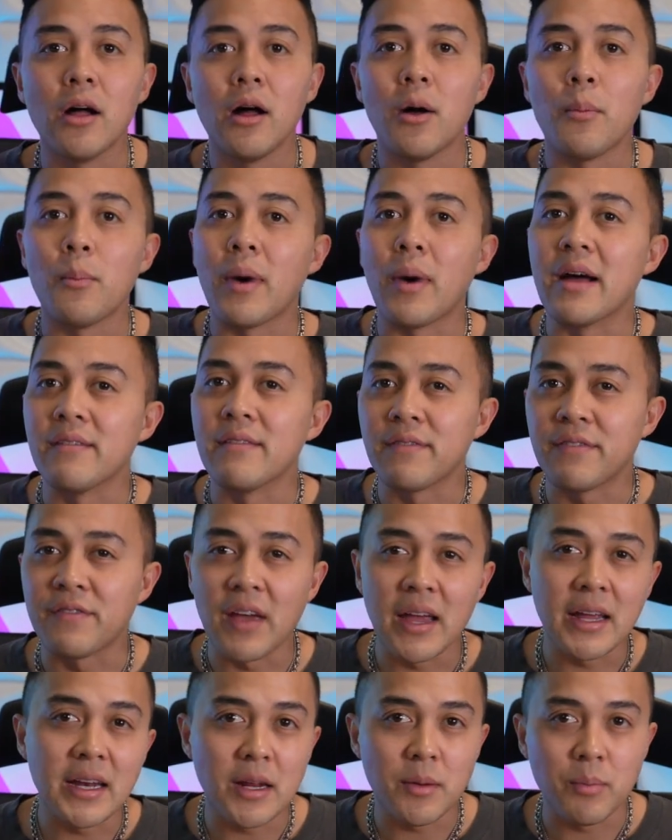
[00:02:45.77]
my
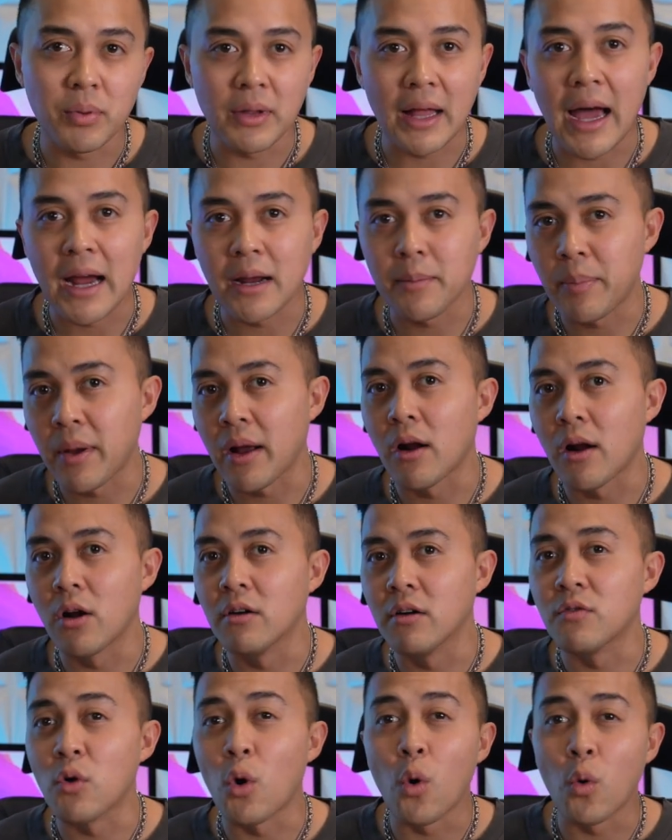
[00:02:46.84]
faded black pair
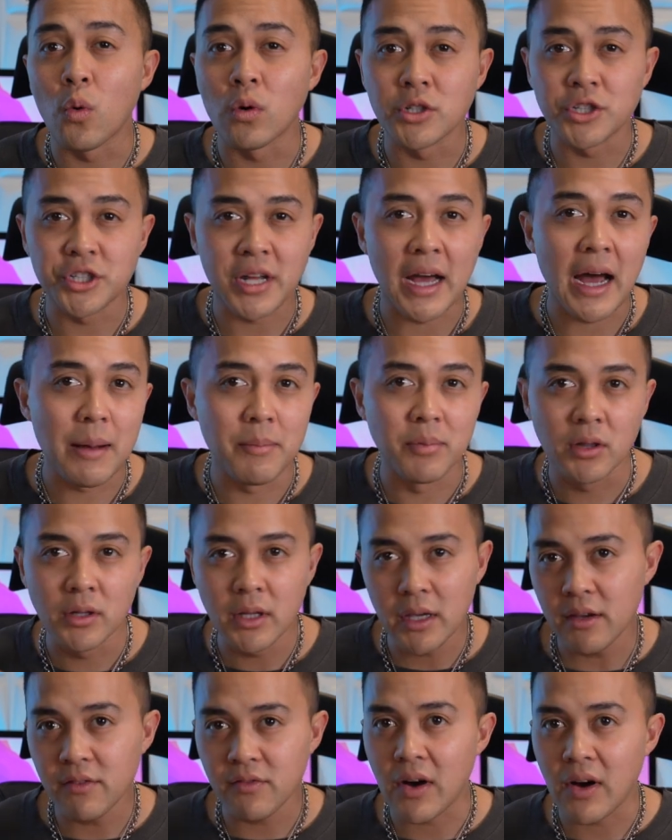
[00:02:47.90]
of orange tab
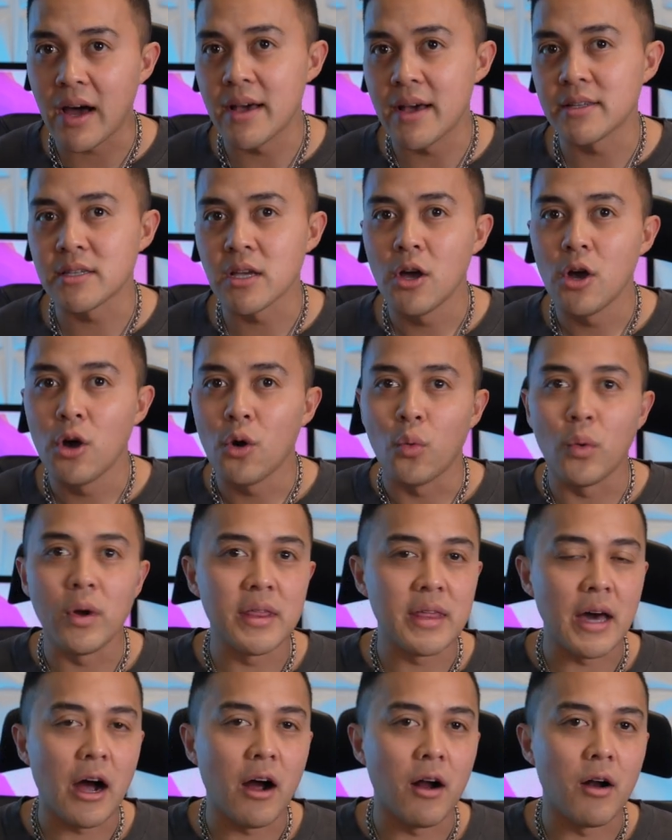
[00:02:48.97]
Levi's with our